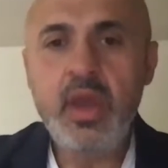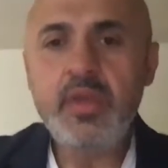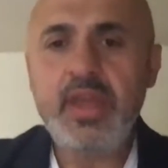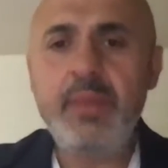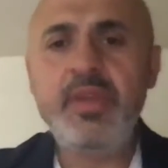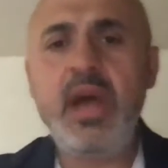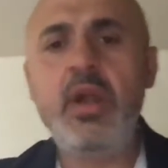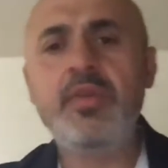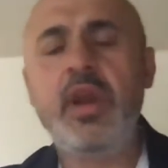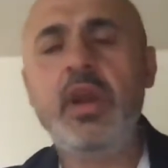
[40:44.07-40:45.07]
Some
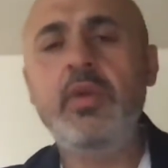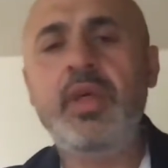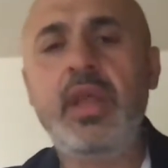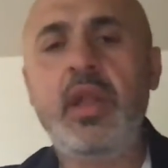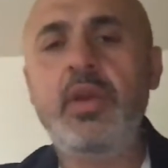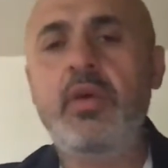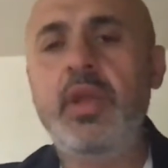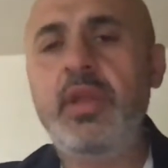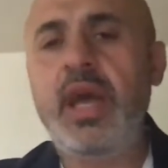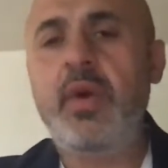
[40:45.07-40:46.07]
scholars argue that
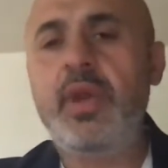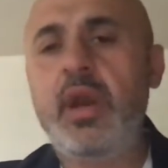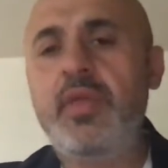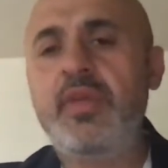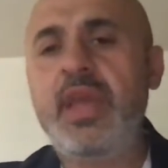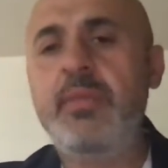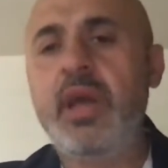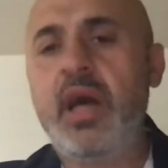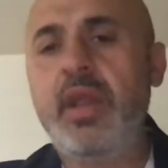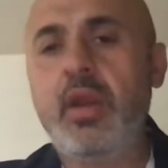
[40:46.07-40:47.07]
Elion and Yahweh are the same
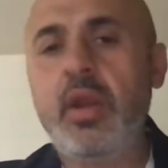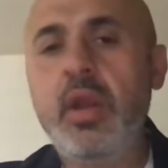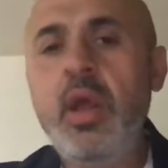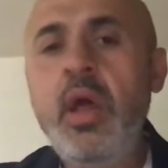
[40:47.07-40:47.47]
God here,